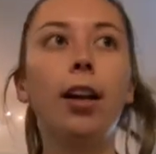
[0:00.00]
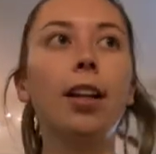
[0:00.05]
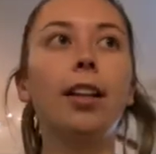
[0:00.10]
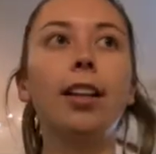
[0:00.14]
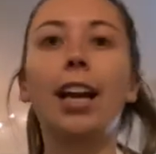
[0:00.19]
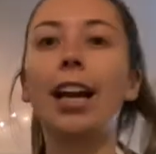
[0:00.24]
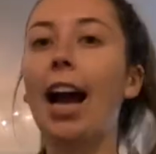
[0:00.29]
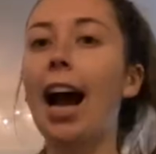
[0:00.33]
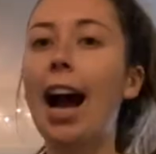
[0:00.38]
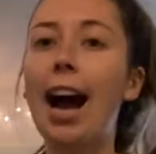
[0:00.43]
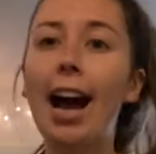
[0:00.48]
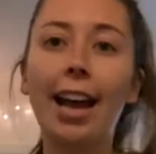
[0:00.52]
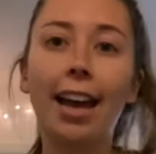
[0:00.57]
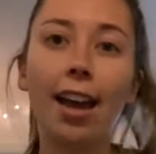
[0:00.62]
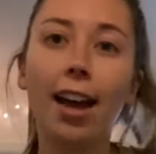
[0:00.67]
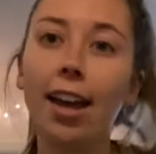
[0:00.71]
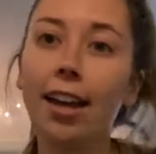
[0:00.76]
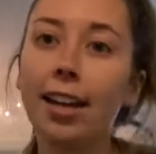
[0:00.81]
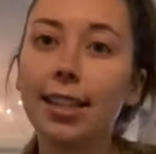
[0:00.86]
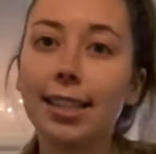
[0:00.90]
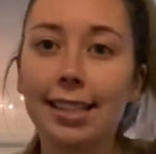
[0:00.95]
like
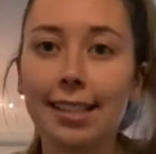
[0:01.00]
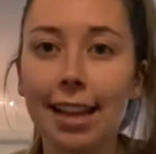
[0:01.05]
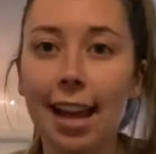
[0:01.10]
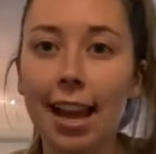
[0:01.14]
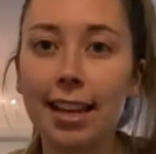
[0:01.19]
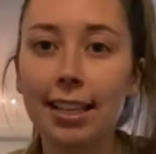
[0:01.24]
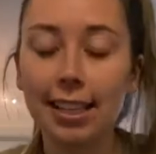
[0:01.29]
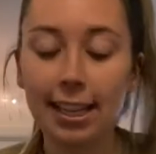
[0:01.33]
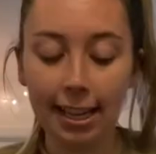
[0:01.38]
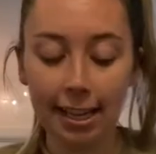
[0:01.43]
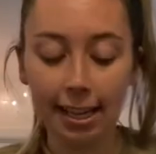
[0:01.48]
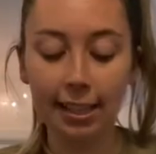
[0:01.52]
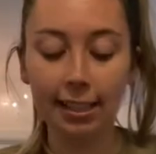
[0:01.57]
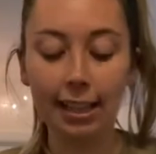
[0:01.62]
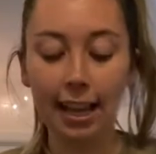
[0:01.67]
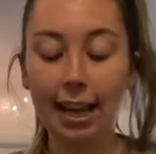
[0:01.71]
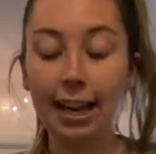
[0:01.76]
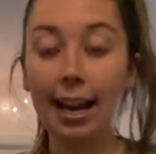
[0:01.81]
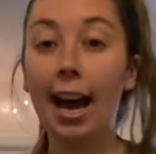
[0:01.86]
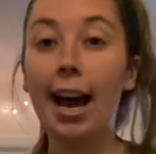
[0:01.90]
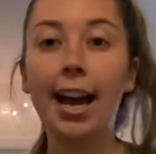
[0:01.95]
high-end santees
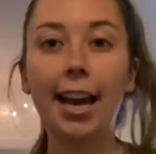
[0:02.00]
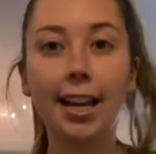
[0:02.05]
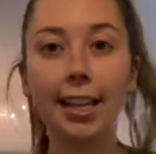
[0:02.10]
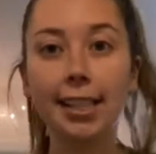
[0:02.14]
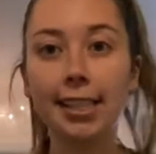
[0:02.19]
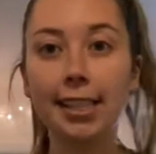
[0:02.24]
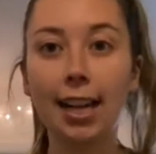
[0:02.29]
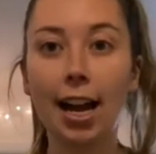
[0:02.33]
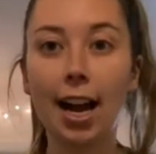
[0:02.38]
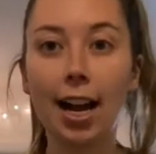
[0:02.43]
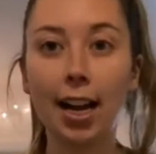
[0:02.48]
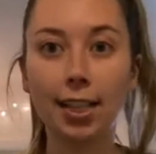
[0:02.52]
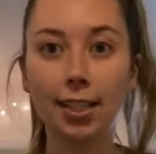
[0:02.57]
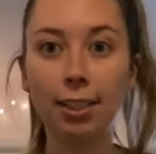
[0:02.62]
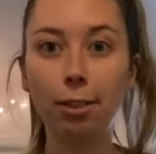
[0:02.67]
and high-end socks.